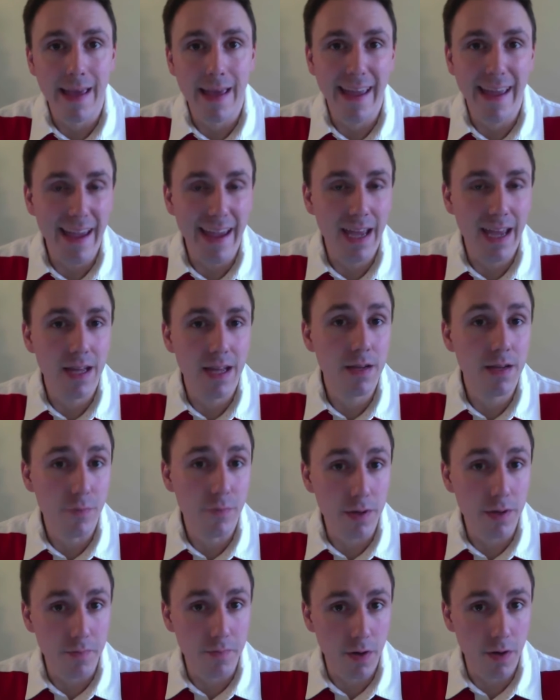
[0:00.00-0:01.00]
And if
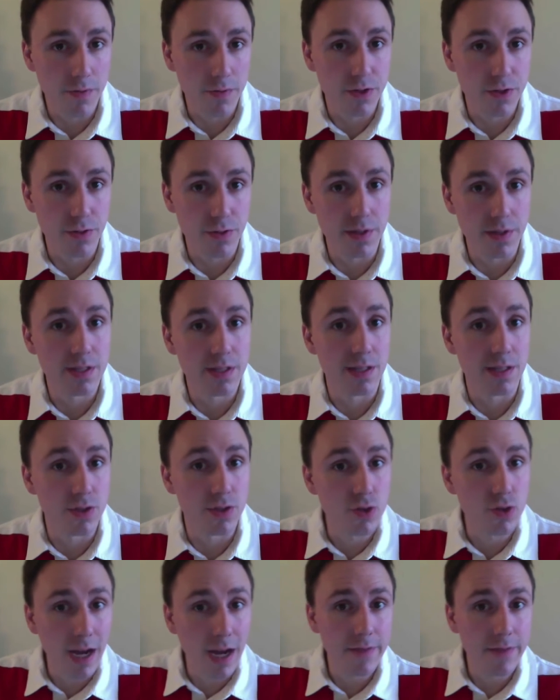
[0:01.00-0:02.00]
we involve students in the
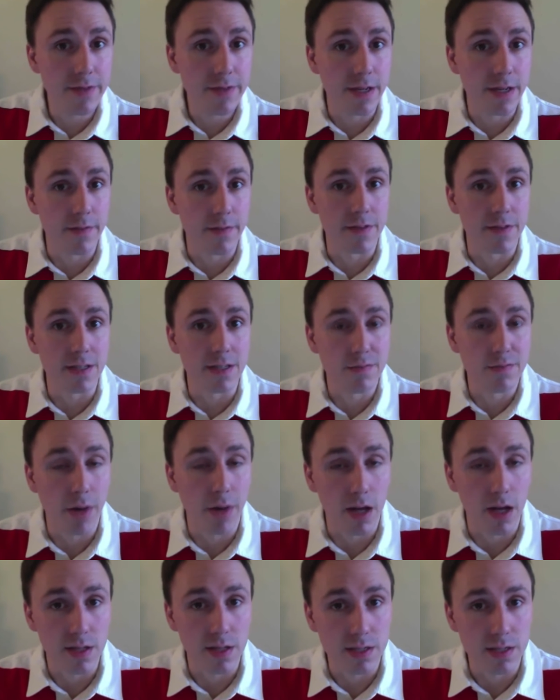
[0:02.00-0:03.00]
drafting of these
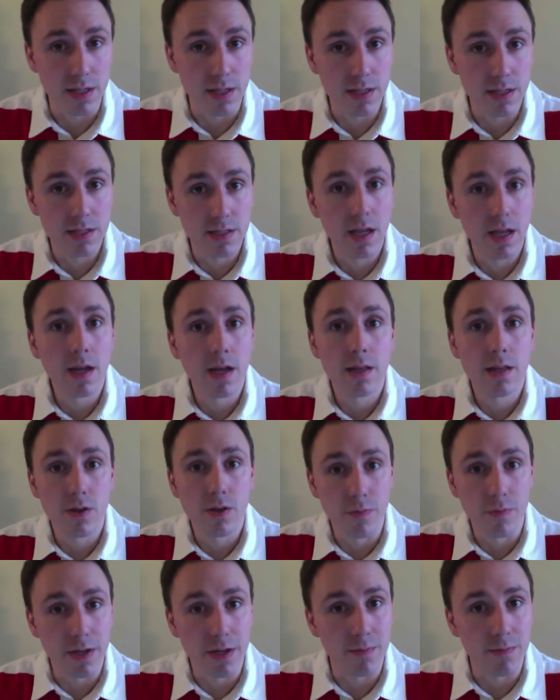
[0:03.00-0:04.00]
policies, there
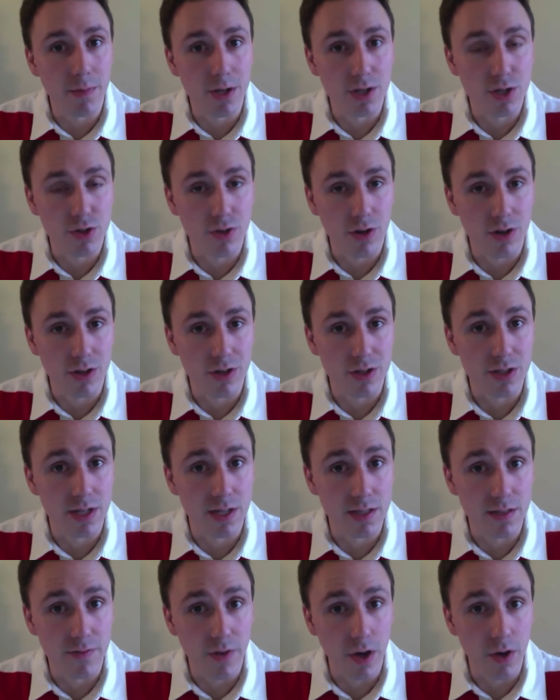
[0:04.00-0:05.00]
will be a much stronger
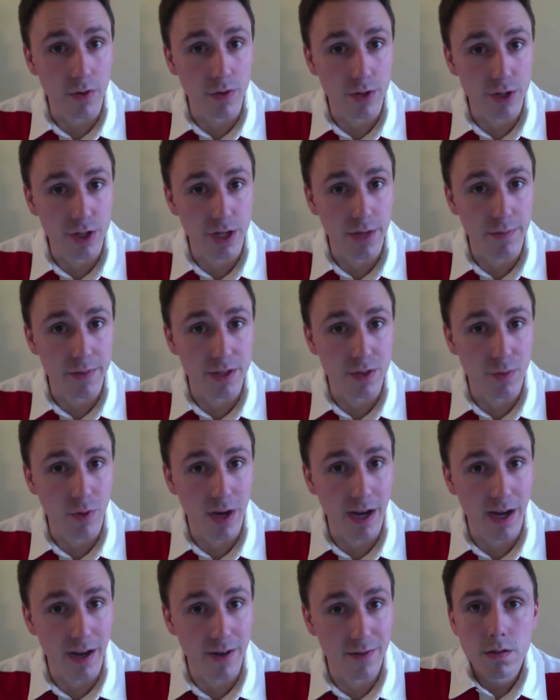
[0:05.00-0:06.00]
sense of ownership as
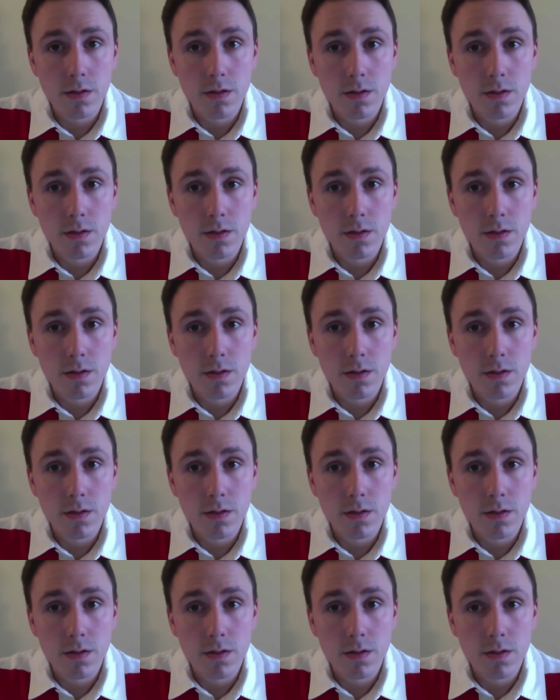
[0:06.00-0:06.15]
well.